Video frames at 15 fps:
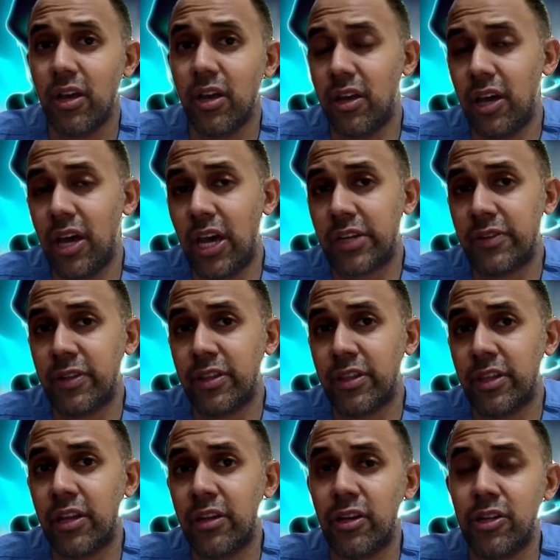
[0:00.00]
activating
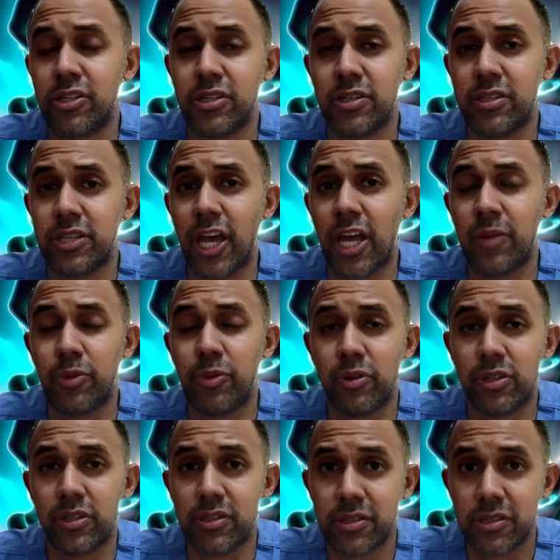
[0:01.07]
the endogenous
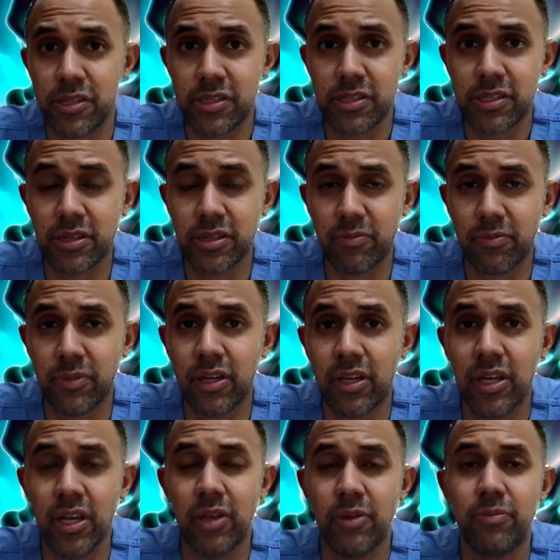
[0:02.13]
cannabinoid system,
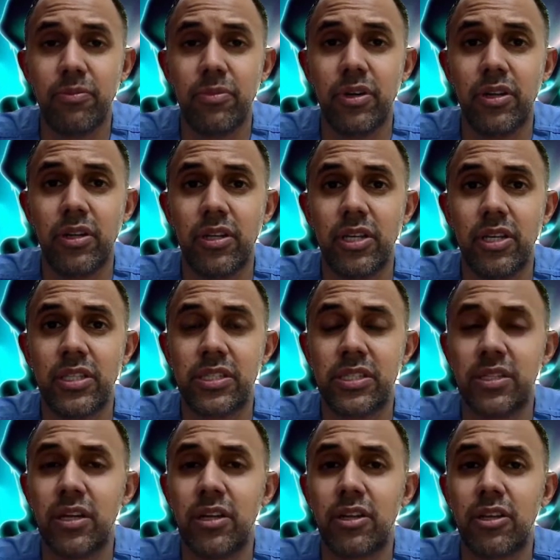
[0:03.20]
but
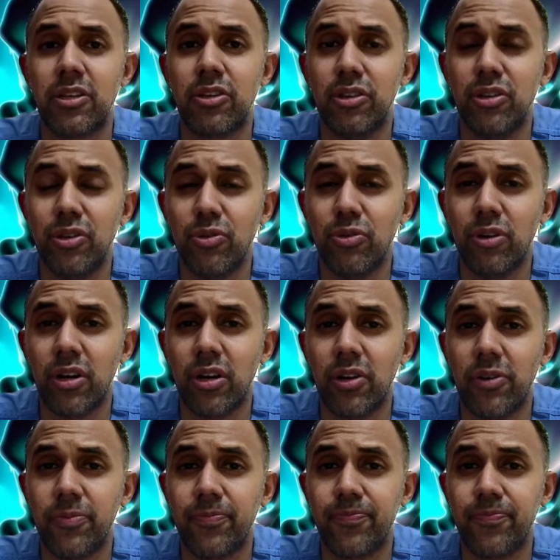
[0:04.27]
it's not a cure.